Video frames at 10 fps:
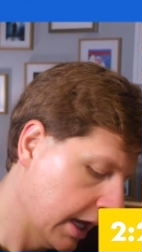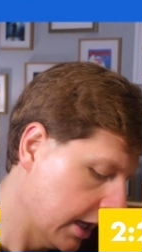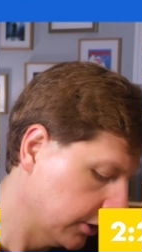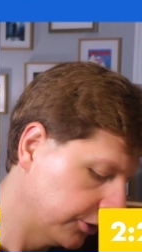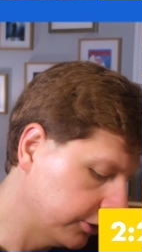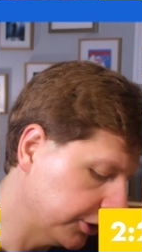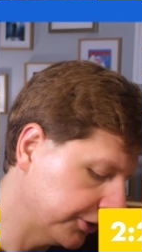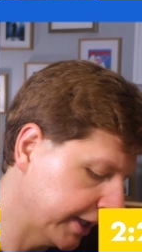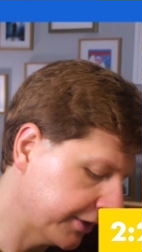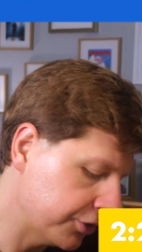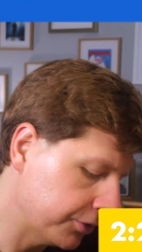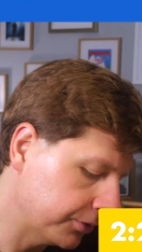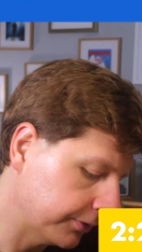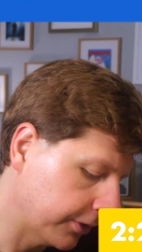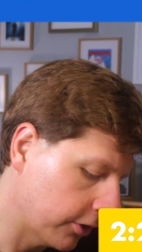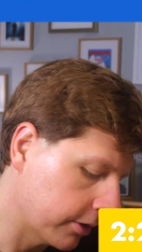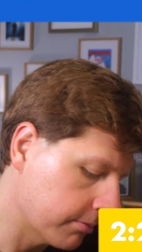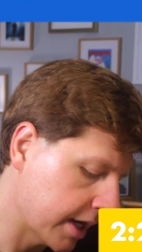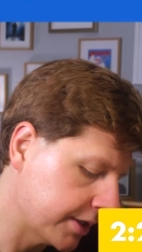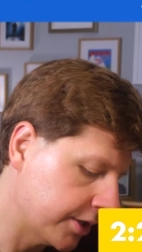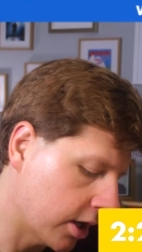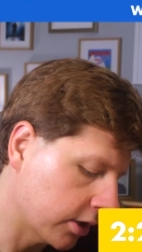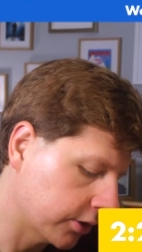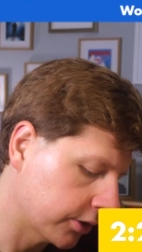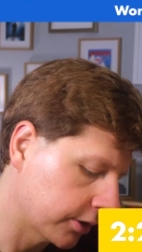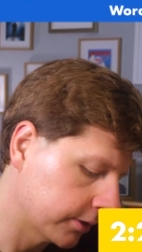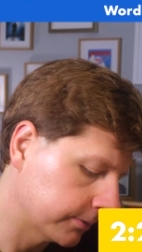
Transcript: So just to get the juices flowing, my doctor